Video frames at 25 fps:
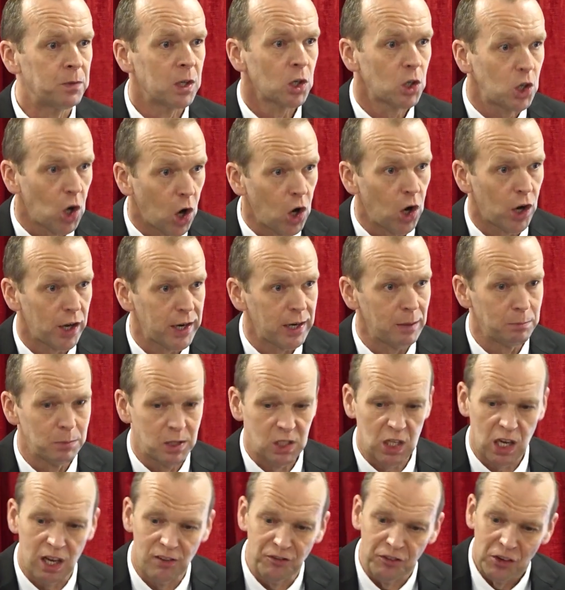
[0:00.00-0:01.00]
God
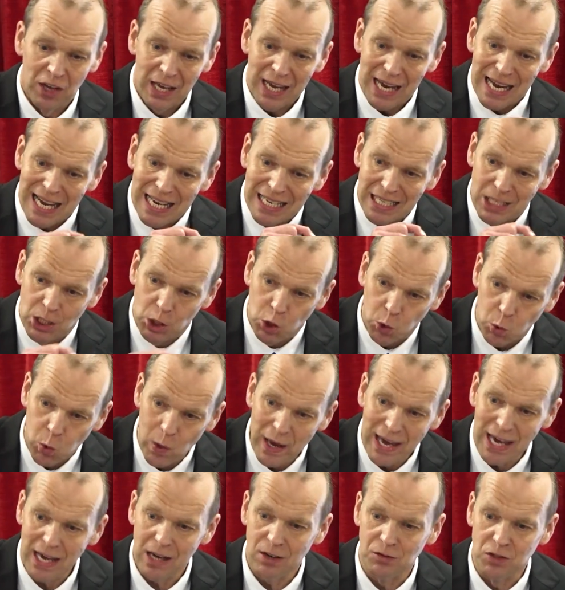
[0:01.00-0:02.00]
Himself
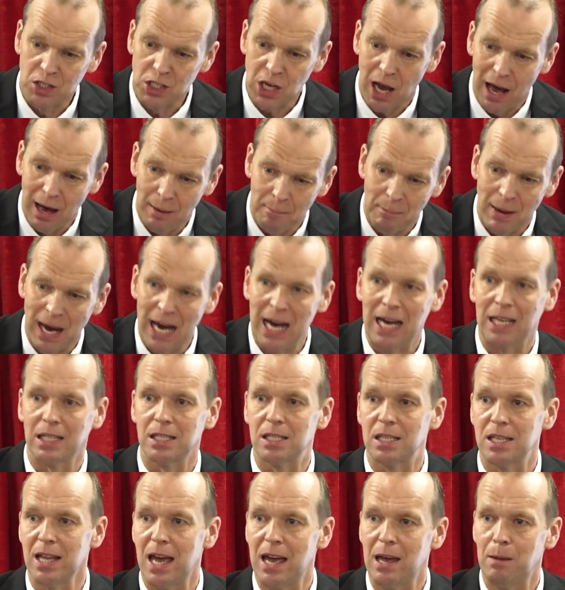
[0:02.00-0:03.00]
engraves a
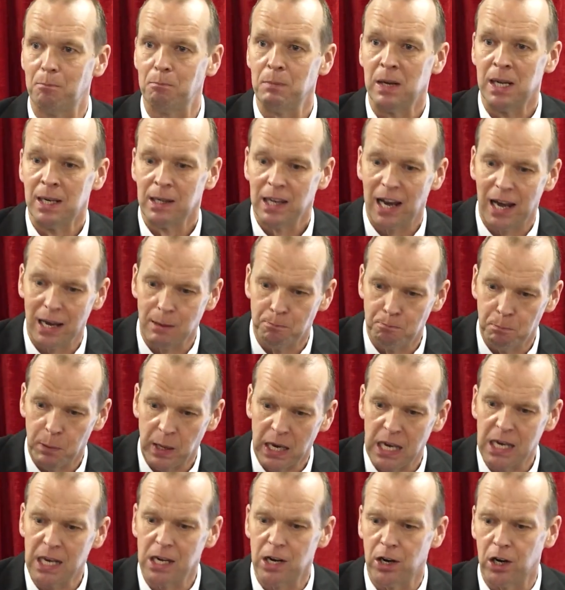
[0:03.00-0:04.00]
man's name, like
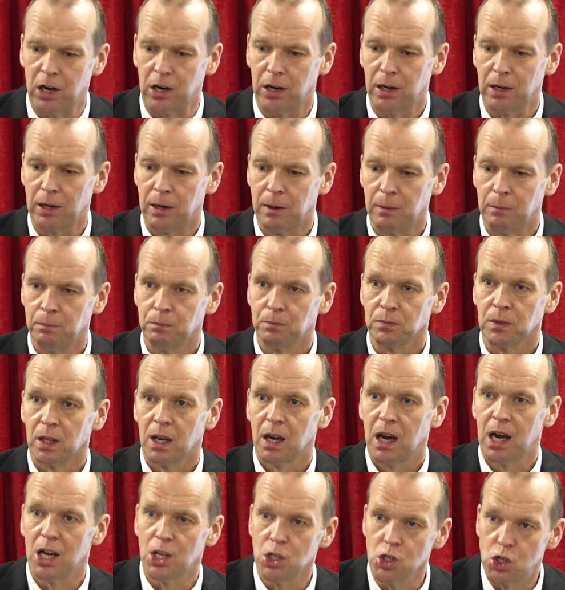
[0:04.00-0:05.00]
Peter
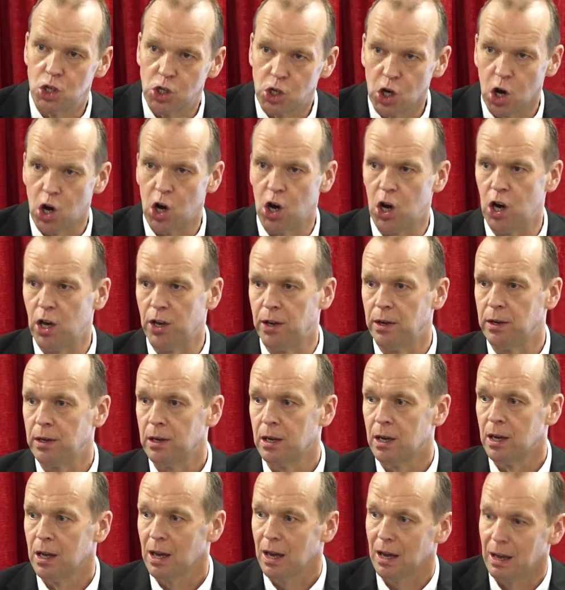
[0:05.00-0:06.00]
and John
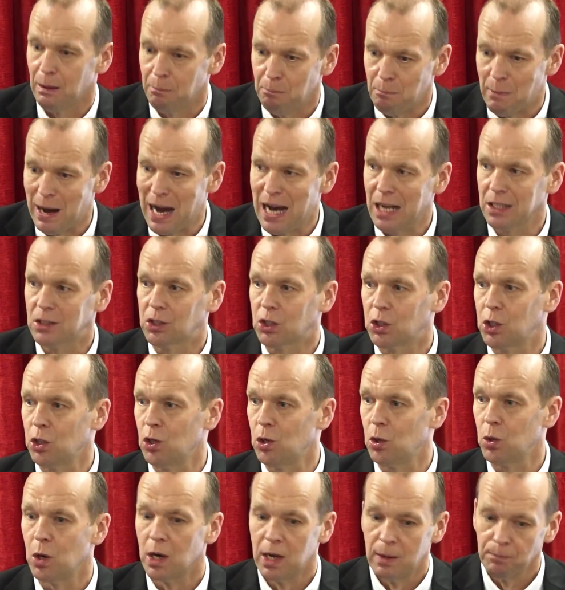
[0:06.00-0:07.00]
and
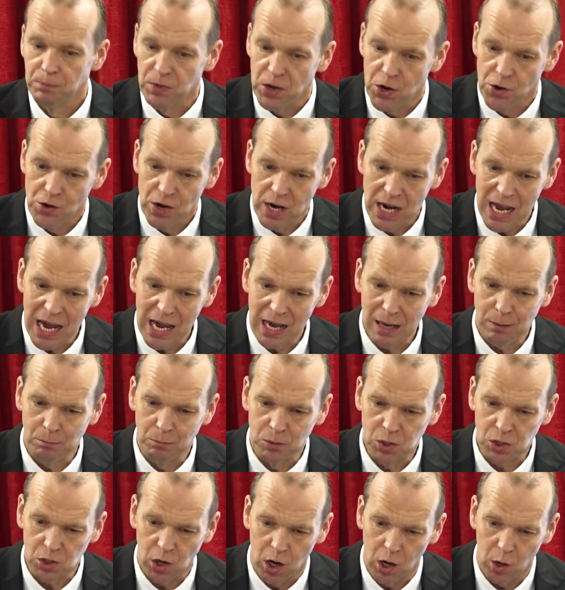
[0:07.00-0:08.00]
Matthew. Their
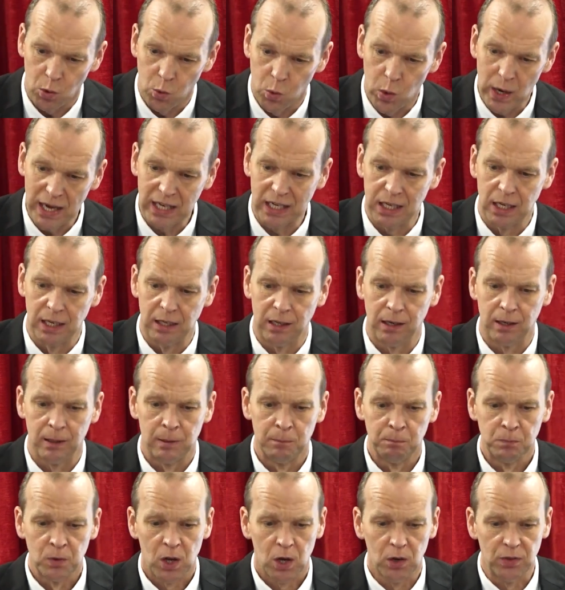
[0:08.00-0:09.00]
names are written
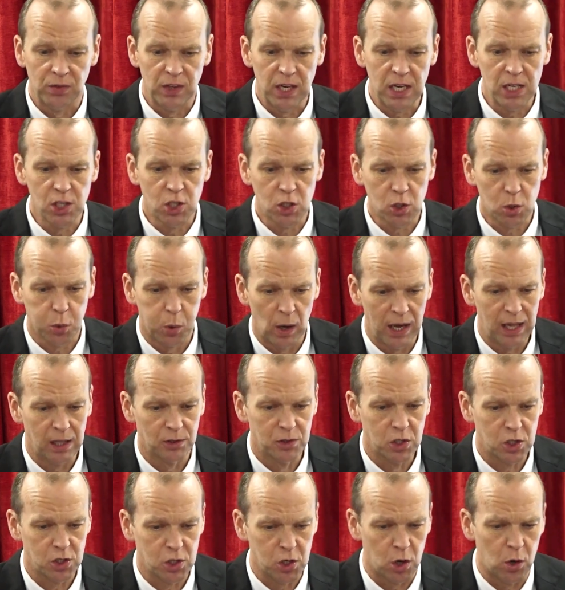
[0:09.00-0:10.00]
on these 12
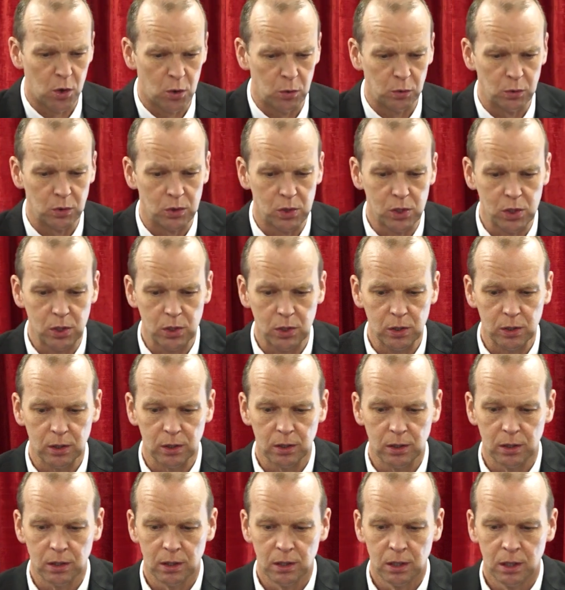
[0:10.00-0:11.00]
stones.
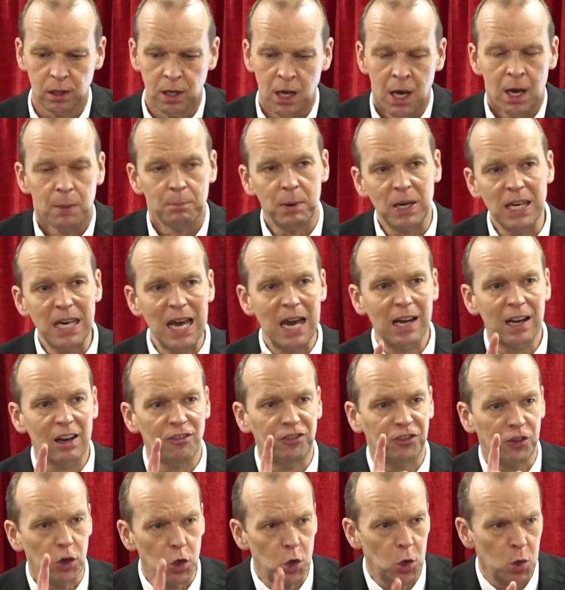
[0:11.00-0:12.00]
But yet,
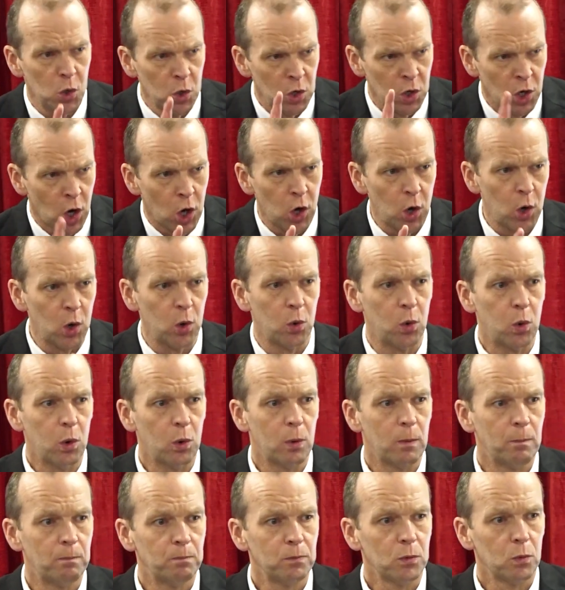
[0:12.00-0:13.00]
if you know
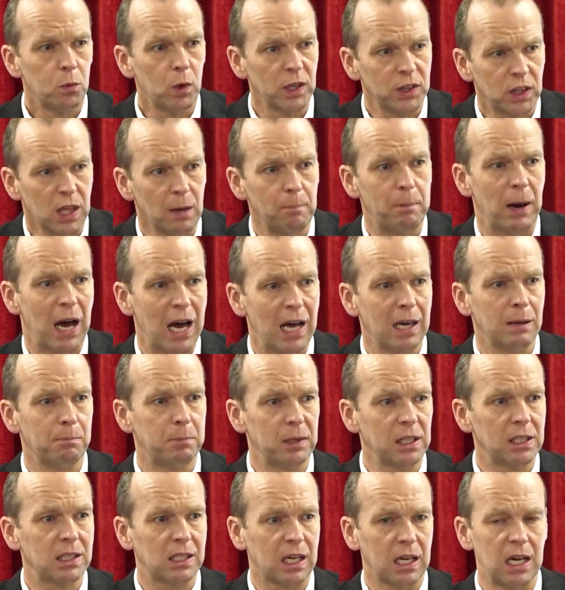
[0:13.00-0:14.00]
what the
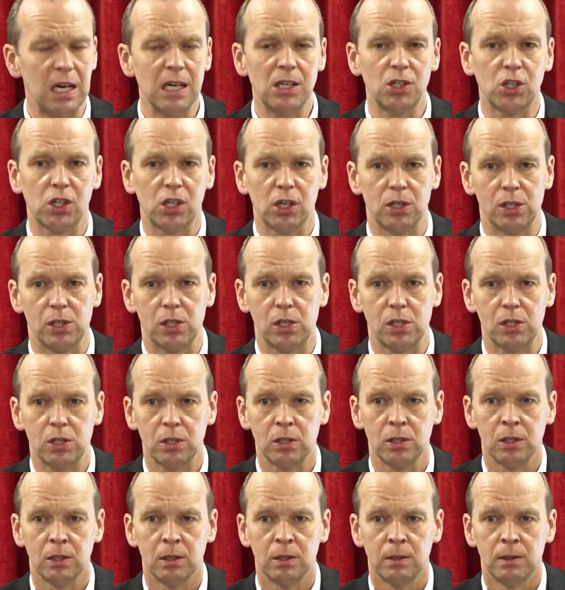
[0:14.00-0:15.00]
Bible teaches,